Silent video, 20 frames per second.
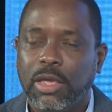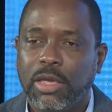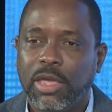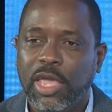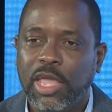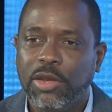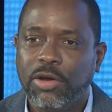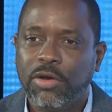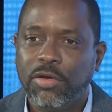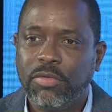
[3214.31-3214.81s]

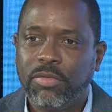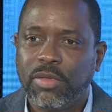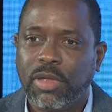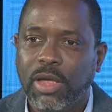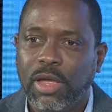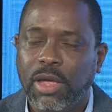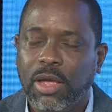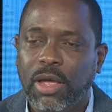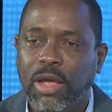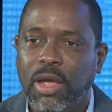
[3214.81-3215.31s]
Gainers,
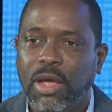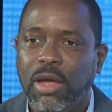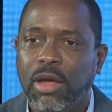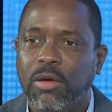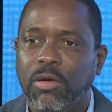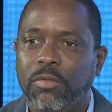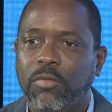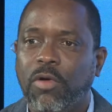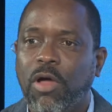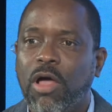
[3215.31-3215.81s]

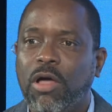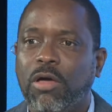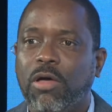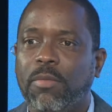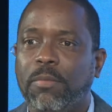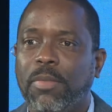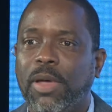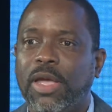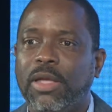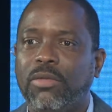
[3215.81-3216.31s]
Rock
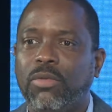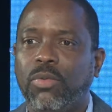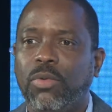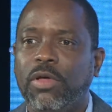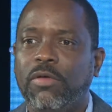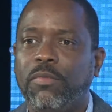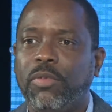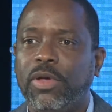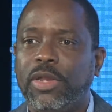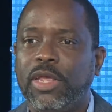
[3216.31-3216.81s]
up by
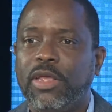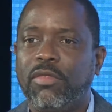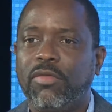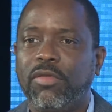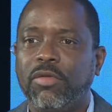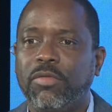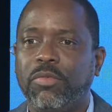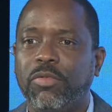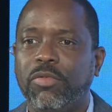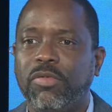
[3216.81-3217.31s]

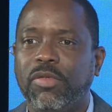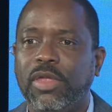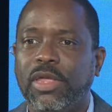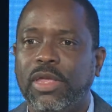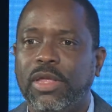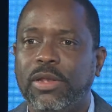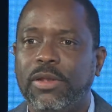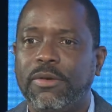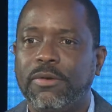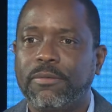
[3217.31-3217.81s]

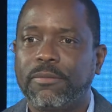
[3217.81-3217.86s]
12.86%.